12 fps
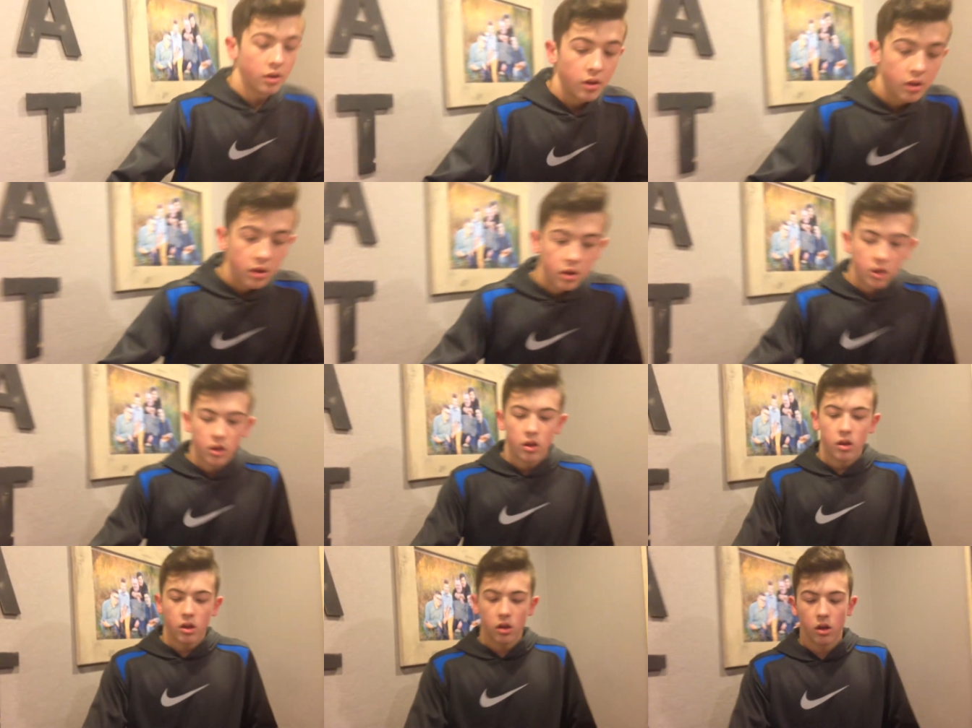about you?
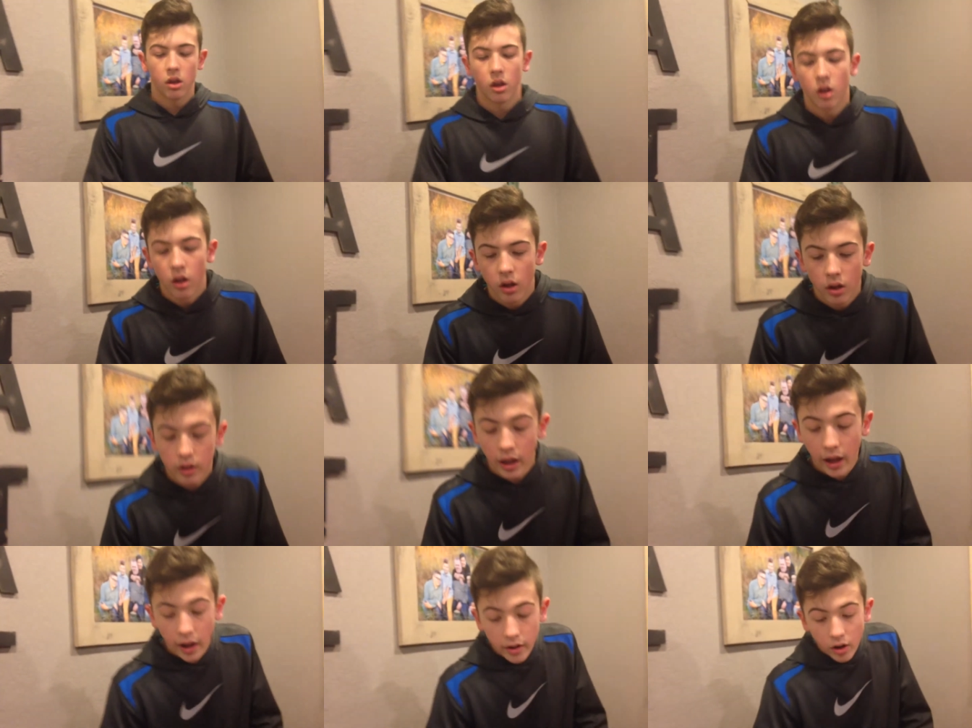
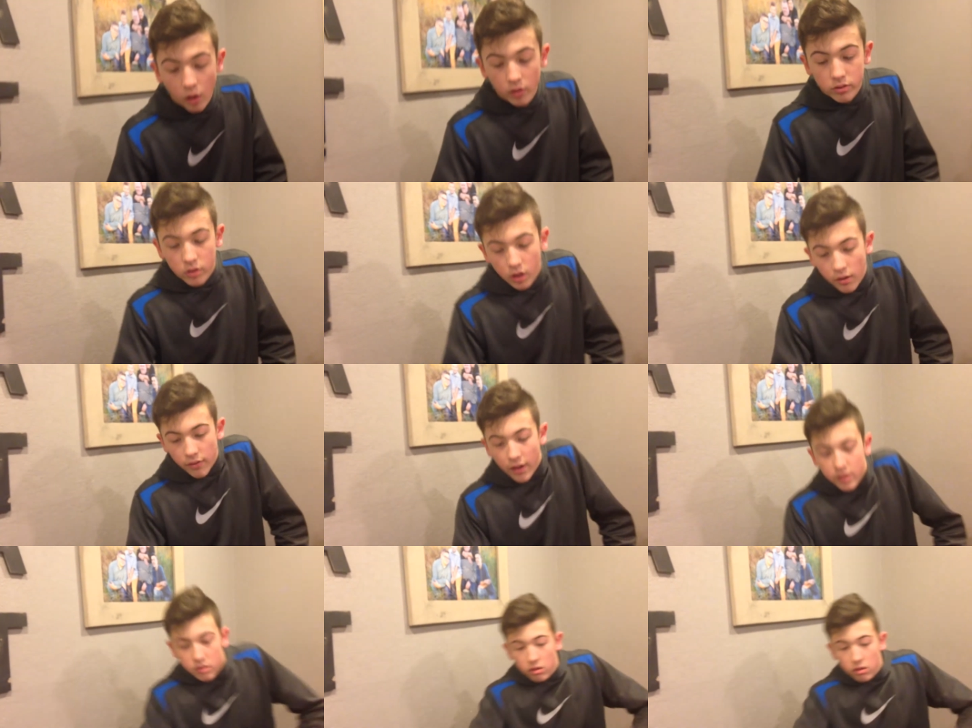Yeah, I know it's good. I've had